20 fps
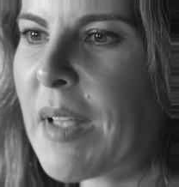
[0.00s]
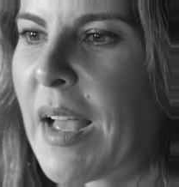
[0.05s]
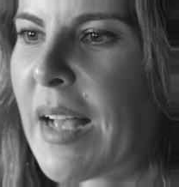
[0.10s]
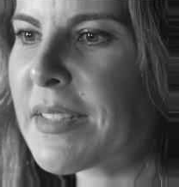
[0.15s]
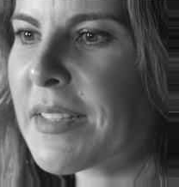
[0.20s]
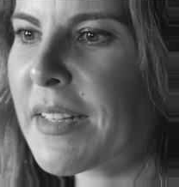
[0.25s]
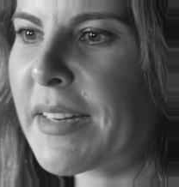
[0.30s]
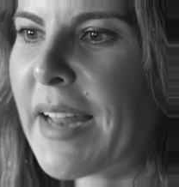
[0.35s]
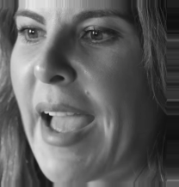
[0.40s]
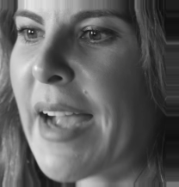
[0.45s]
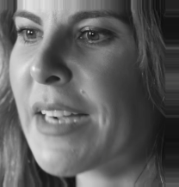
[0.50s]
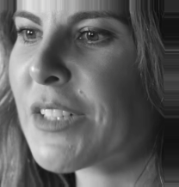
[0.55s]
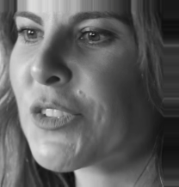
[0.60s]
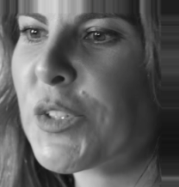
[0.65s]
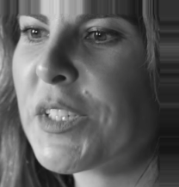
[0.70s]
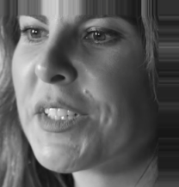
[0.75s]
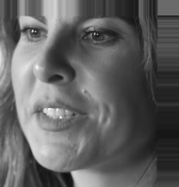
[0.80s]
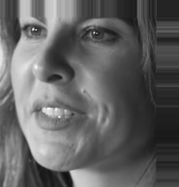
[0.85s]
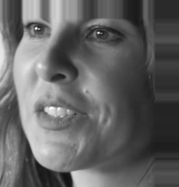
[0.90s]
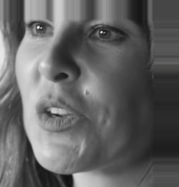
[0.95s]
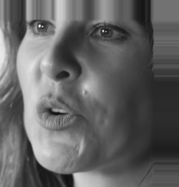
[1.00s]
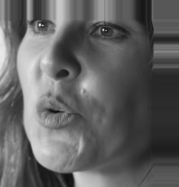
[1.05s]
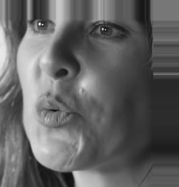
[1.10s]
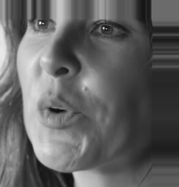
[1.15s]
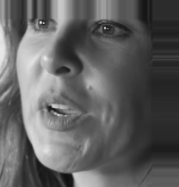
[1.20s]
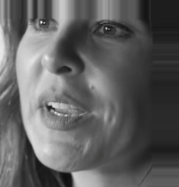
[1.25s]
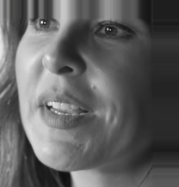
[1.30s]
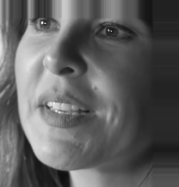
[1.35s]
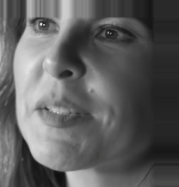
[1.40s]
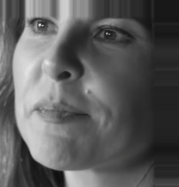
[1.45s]
As an actress,
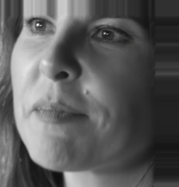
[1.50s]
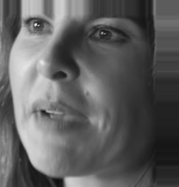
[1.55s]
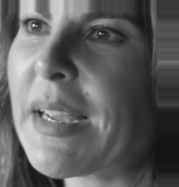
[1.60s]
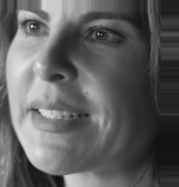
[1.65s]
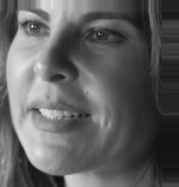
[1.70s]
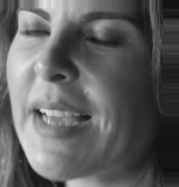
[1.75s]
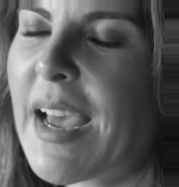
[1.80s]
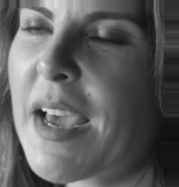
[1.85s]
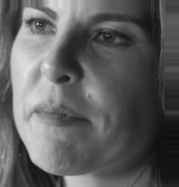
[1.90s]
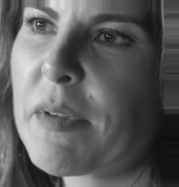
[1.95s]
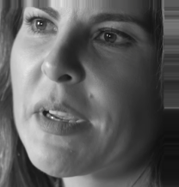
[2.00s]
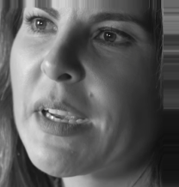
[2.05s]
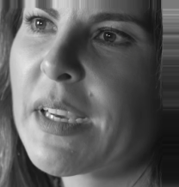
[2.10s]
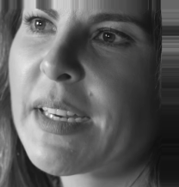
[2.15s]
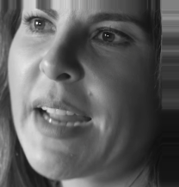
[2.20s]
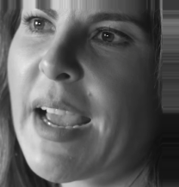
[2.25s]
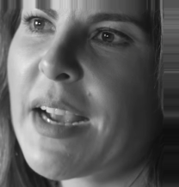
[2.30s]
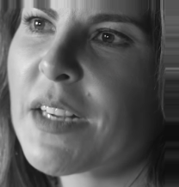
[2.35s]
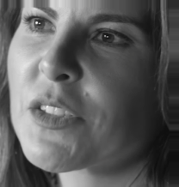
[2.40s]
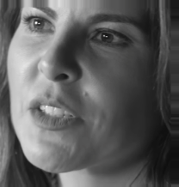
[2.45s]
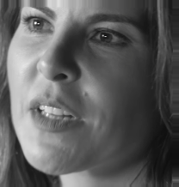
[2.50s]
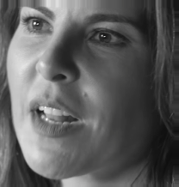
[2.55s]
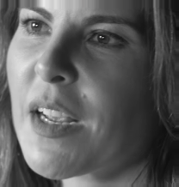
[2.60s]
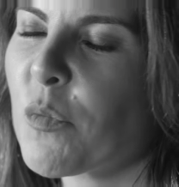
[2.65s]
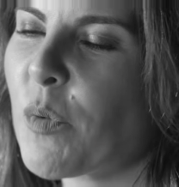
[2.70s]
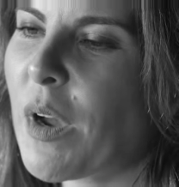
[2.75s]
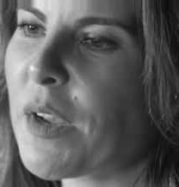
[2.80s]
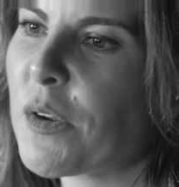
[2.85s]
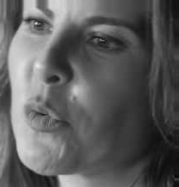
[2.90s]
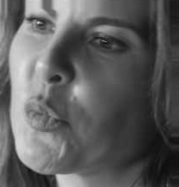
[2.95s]
always, my dad being an actor,
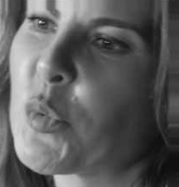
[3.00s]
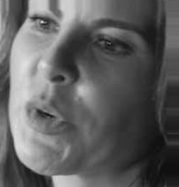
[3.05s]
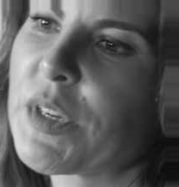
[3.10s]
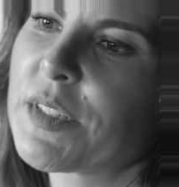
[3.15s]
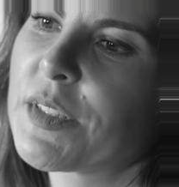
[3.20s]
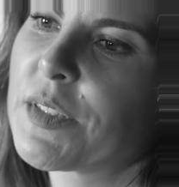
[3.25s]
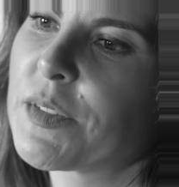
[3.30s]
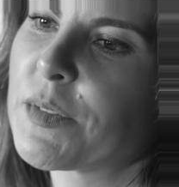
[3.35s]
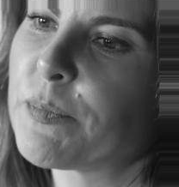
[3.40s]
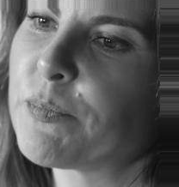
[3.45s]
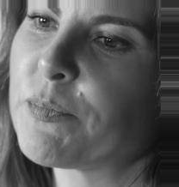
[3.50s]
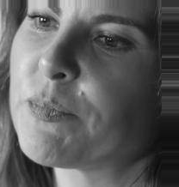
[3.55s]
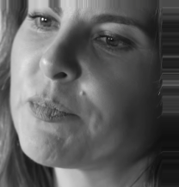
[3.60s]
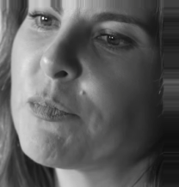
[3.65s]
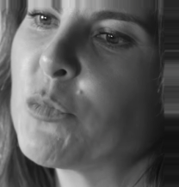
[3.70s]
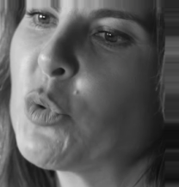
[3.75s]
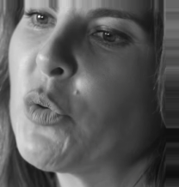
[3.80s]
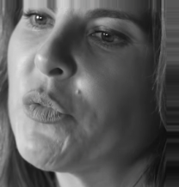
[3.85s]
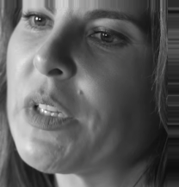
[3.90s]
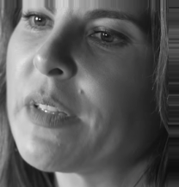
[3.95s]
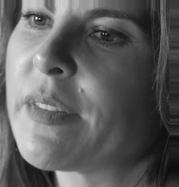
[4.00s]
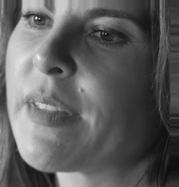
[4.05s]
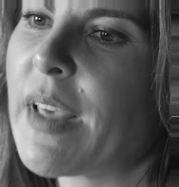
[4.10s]
like I always moved in